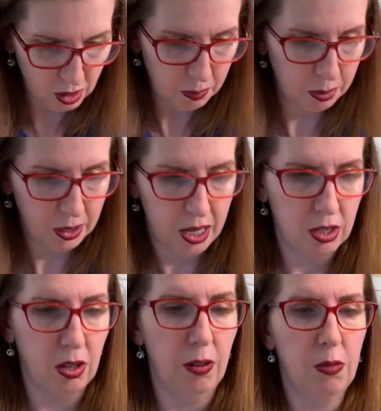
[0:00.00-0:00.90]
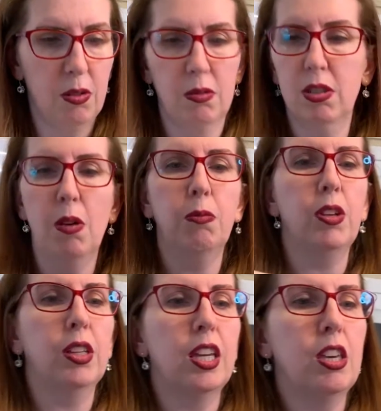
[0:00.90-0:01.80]
a blender if you don't
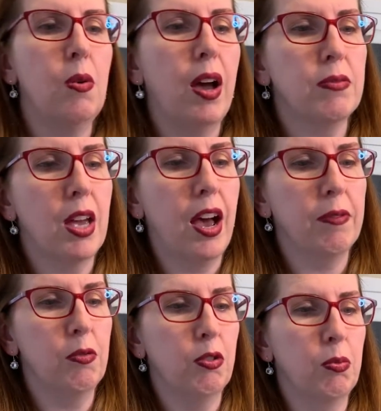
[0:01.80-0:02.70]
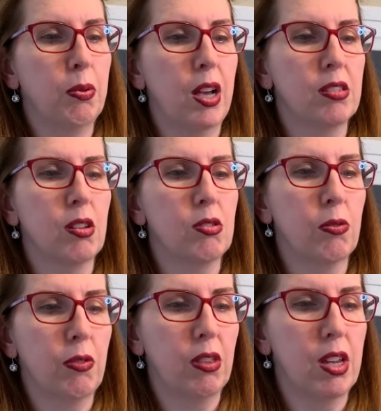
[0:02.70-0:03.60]
feel like you have to have a food processor
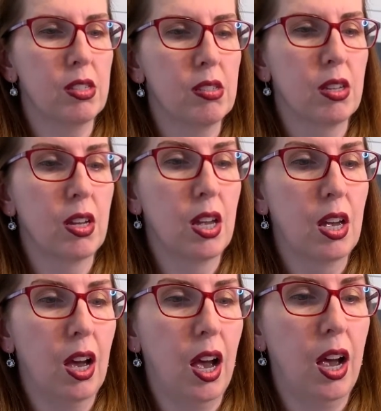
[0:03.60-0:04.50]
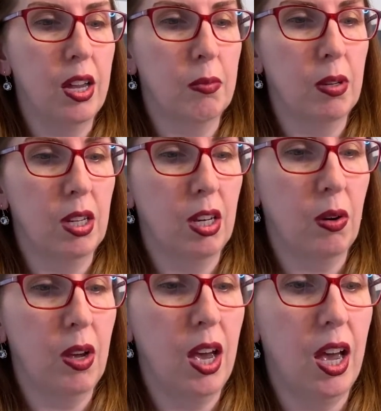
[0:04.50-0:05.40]
for this. I am going to go
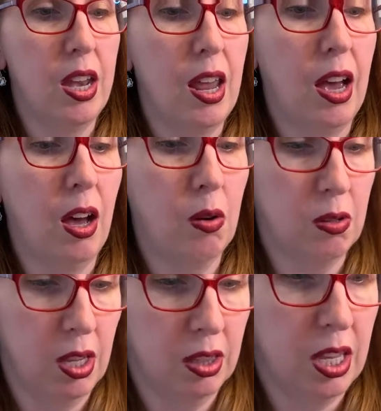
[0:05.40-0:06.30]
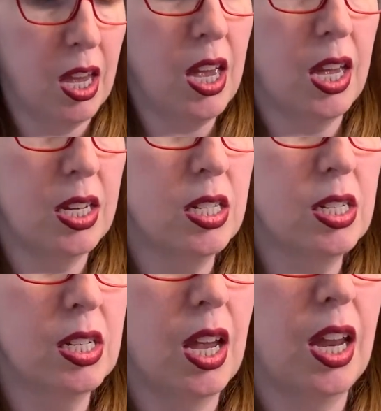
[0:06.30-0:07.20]
ahead now at the end
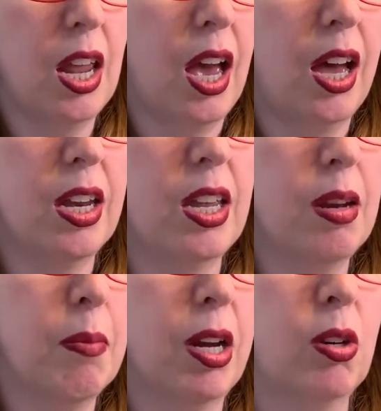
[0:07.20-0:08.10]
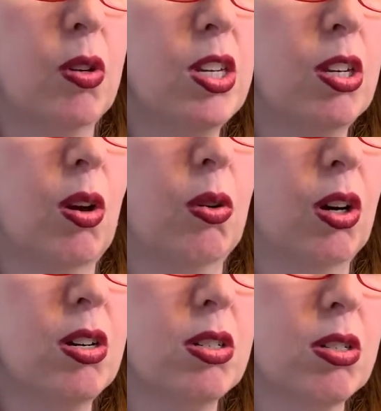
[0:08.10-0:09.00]
and add in my Greek
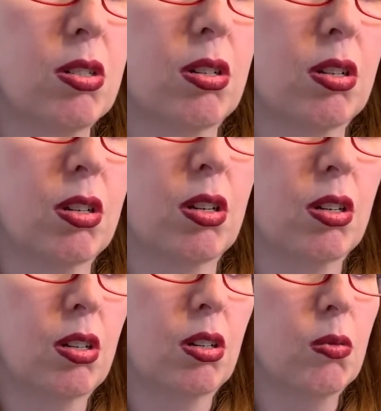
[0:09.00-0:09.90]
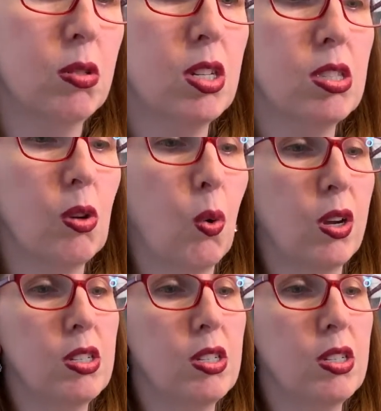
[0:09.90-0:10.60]
yogurt, which is going